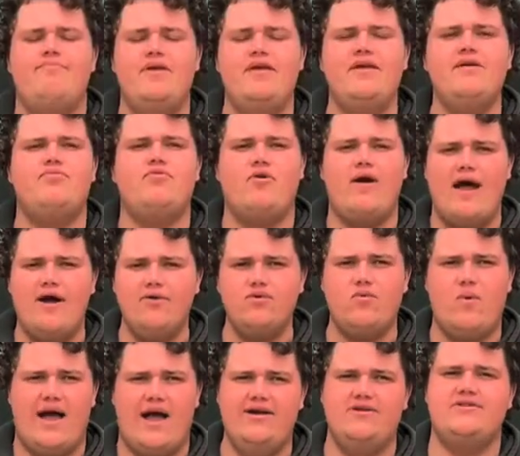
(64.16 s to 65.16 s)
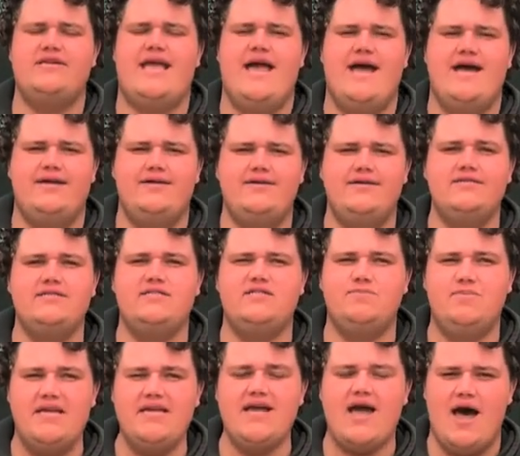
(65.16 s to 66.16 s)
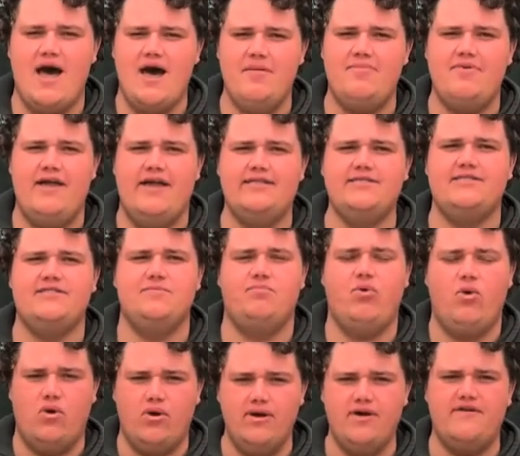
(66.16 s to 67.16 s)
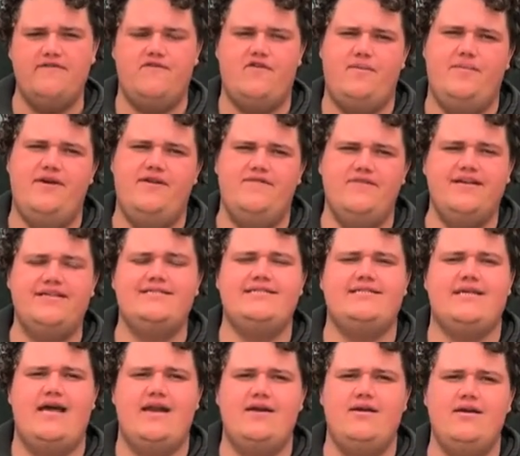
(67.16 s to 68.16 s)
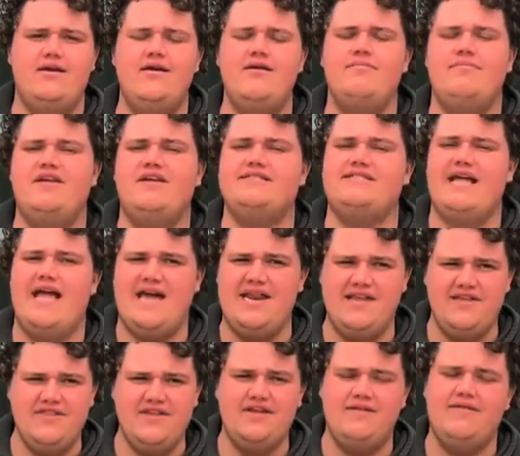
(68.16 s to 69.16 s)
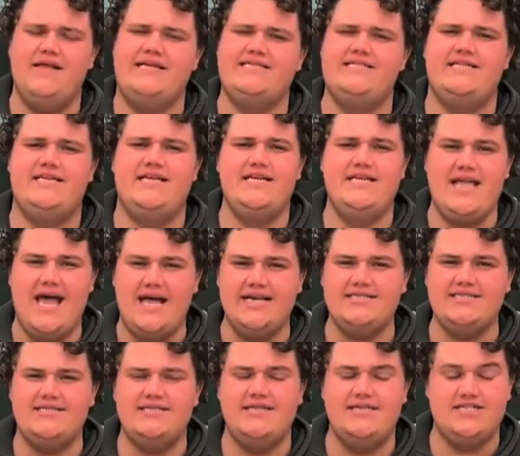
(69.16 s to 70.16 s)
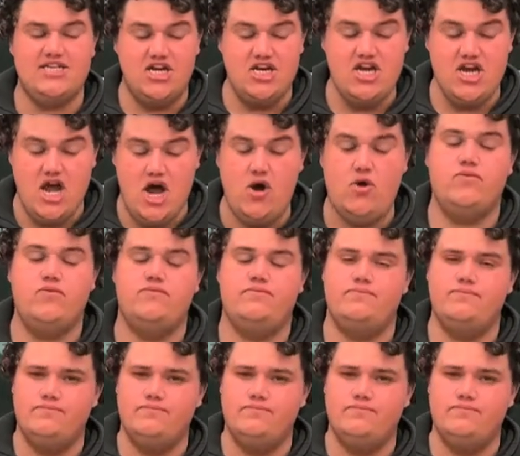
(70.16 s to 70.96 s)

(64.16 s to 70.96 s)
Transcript: Be a proud Wildcat. Speak up and support affirmative consent because anything less than a yes is a no.